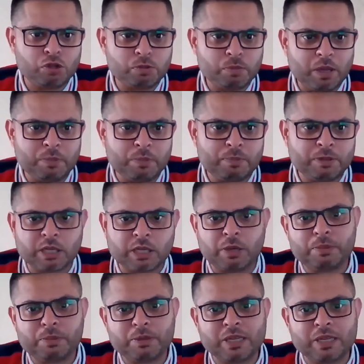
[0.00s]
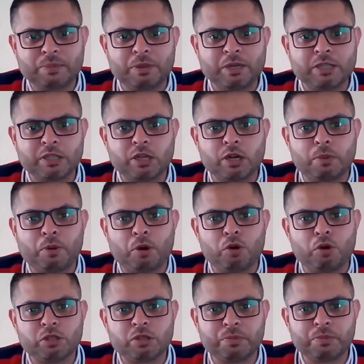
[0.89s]
me, in particular political
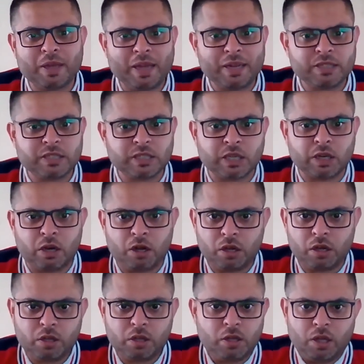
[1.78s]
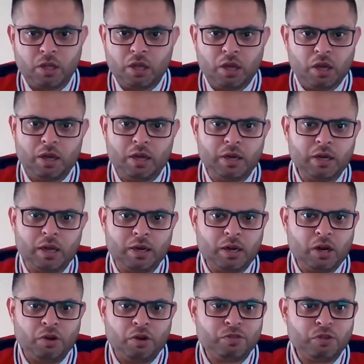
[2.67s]
opponents, of being anti-car, and
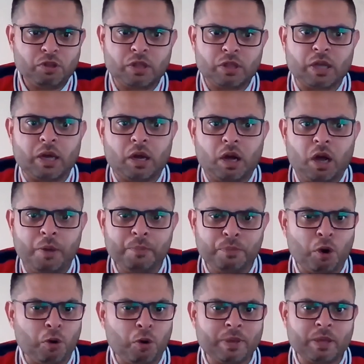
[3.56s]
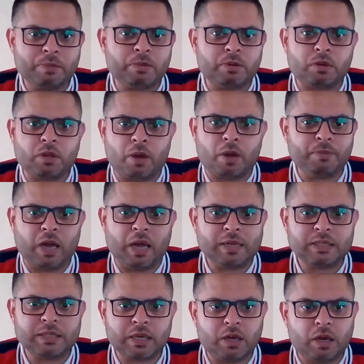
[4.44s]
I refute that. I'm pro-people. I'm not
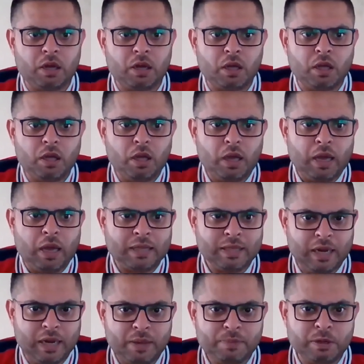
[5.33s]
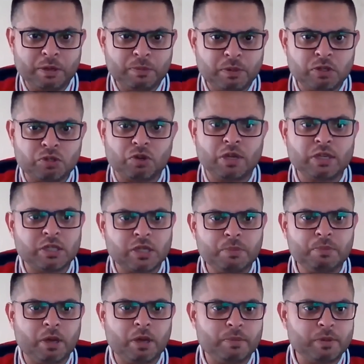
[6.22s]
anti-car. And the Labour administration
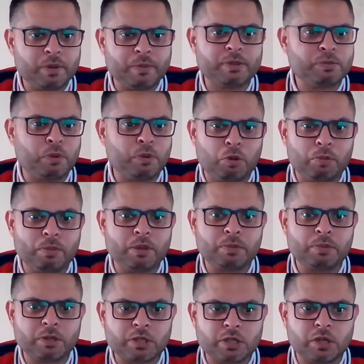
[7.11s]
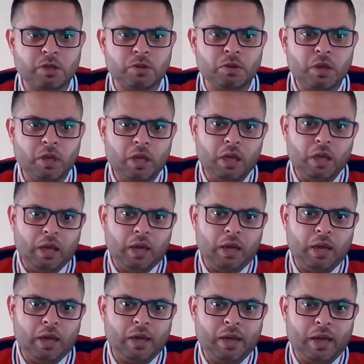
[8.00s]
in Birmingham is pro-people too.
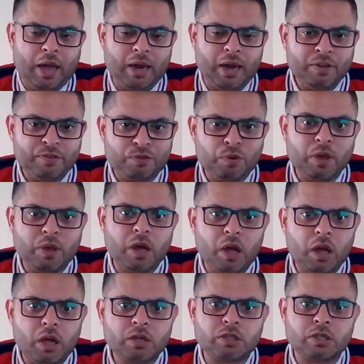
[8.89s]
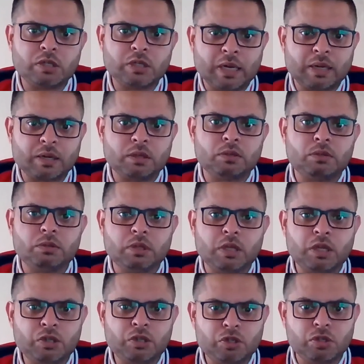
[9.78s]
And if we are to tackle
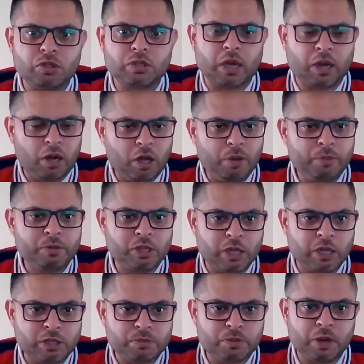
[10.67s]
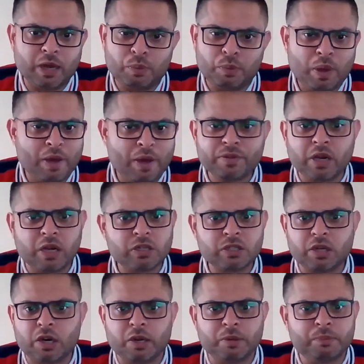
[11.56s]
the issues that climate change brings, and we haven't got
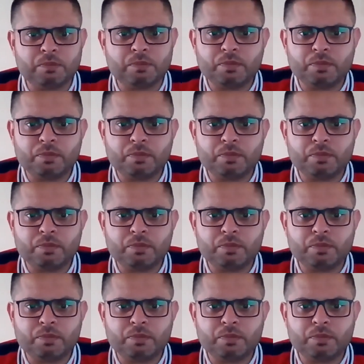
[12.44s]
time.